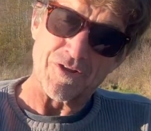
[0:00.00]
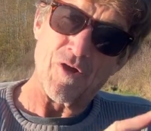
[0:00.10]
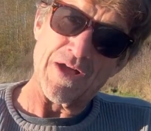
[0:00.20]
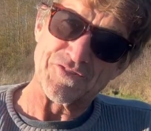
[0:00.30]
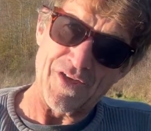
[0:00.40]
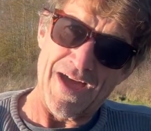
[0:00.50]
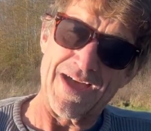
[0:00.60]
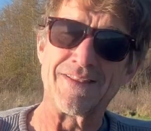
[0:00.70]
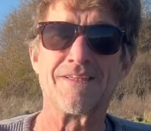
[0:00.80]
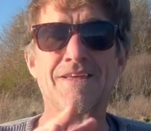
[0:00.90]
go
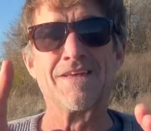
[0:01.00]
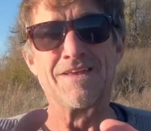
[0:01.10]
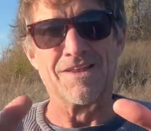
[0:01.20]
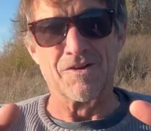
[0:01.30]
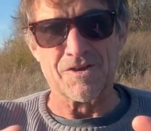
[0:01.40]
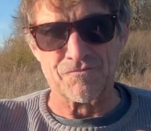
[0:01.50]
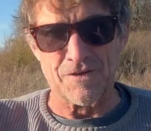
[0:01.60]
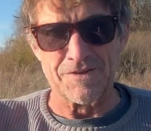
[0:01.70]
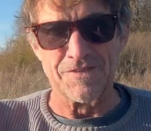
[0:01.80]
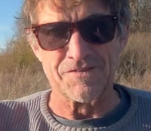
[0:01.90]
outside,
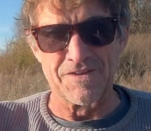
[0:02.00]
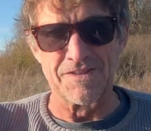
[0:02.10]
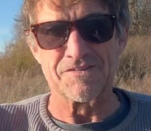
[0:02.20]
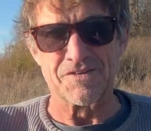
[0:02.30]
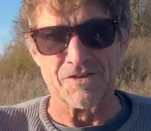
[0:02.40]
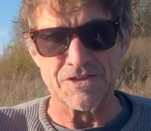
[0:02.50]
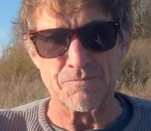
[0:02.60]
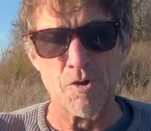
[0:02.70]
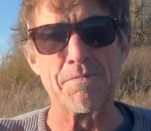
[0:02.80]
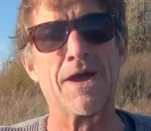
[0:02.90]
confronting these kids stealing his
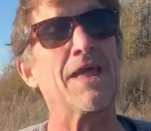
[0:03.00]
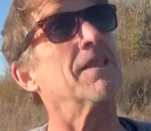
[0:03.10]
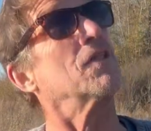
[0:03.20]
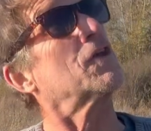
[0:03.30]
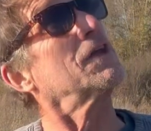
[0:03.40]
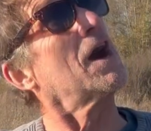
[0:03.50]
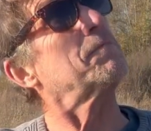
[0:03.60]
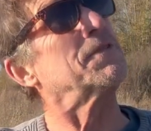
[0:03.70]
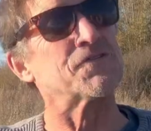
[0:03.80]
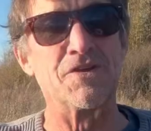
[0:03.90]
moped and looking
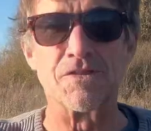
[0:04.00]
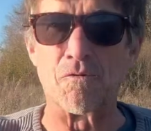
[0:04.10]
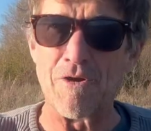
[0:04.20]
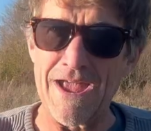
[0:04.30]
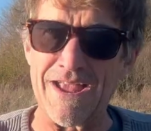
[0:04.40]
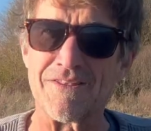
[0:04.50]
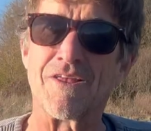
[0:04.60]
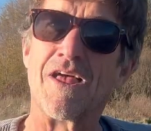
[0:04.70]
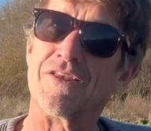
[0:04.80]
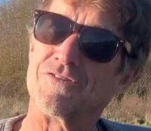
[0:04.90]
up and seeing the rain.
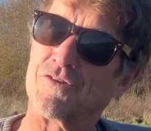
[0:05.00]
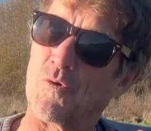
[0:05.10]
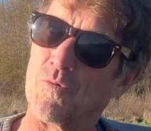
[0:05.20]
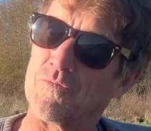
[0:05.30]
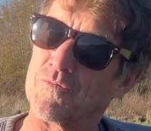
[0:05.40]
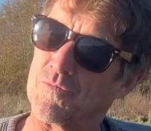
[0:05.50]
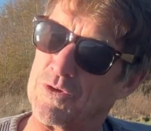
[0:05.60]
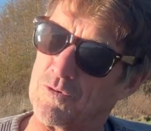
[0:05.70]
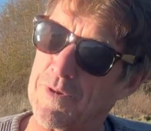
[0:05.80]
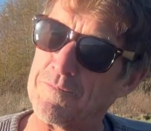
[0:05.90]
So
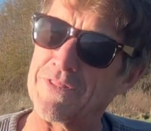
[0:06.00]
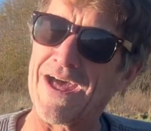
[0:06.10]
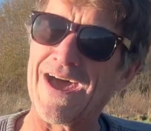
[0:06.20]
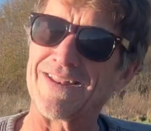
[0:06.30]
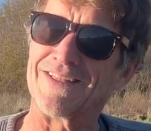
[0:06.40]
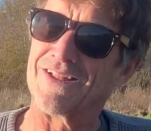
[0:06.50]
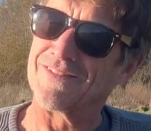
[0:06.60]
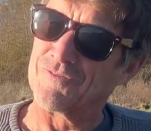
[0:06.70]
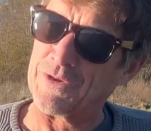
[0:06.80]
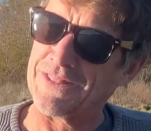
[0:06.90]
we remember that,
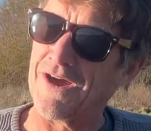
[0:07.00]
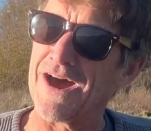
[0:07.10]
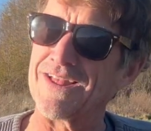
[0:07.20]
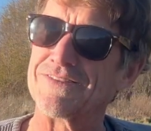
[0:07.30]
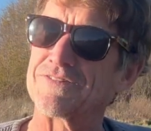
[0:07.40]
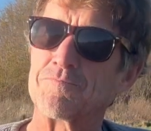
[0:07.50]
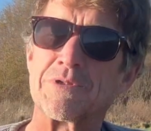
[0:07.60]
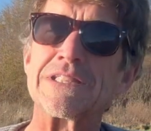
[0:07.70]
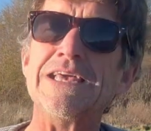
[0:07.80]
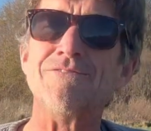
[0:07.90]
we the audience
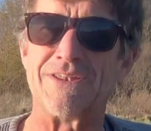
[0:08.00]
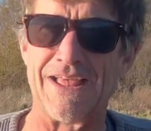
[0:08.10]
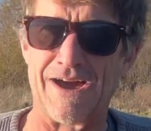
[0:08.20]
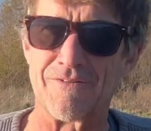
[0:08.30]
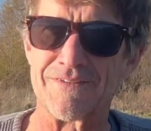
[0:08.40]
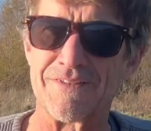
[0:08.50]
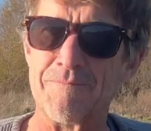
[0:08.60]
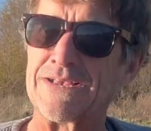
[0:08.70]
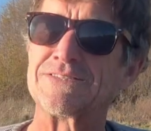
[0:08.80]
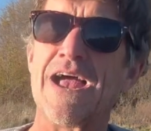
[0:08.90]
believe it now. It
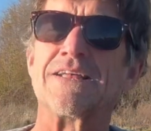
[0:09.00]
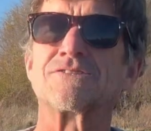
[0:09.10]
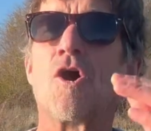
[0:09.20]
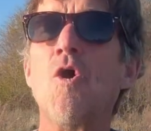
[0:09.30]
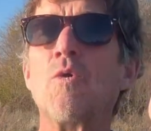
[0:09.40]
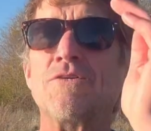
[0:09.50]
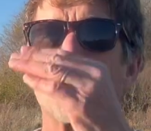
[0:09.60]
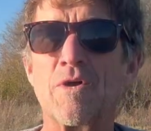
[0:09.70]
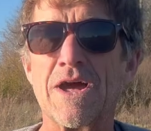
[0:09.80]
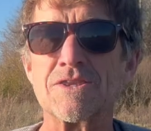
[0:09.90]
makes sense. Oh, he's
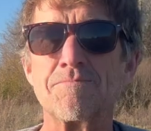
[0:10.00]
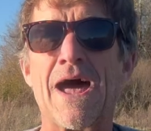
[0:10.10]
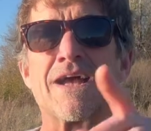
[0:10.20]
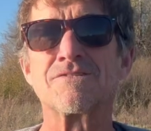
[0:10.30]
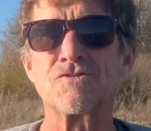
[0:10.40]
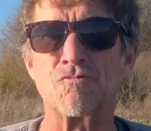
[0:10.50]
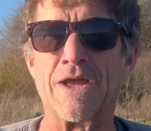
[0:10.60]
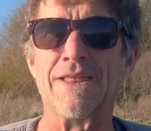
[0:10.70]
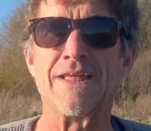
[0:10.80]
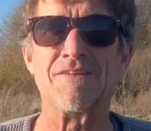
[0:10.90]
going out the back because it's
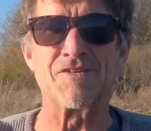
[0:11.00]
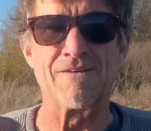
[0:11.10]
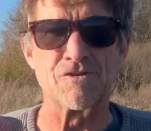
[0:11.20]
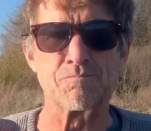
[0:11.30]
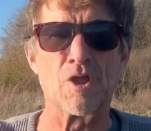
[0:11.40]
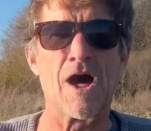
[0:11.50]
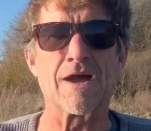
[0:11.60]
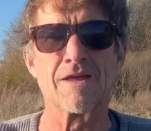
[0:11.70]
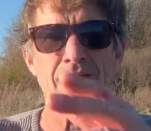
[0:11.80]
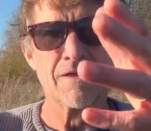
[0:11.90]
raining, and he saves a
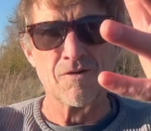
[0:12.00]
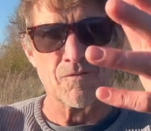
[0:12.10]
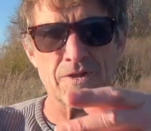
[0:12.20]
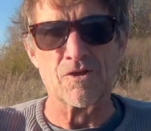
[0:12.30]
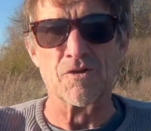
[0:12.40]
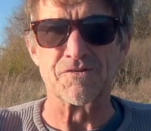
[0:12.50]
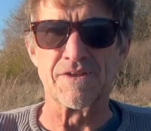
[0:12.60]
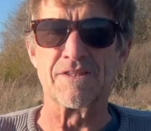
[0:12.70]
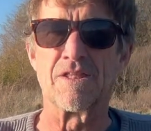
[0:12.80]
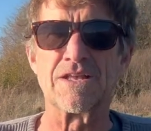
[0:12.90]
block when he goes to
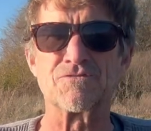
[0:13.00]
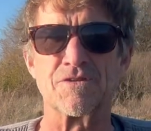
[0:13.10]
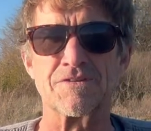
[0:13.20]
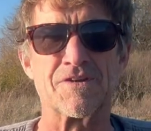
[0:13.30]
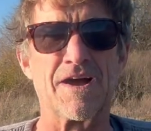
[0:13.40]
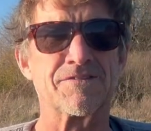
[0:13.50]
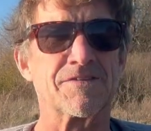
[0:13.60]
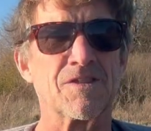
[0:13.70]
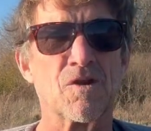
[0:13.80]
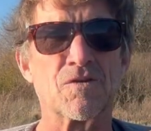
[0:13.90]
get lunch for these guys at
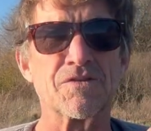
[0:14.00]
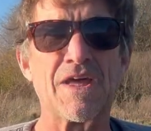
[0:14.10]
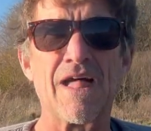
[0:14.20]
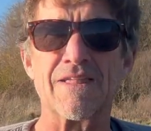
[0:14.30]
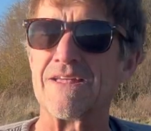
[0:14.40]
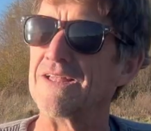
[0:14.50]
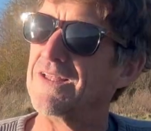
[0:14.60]
the local deli.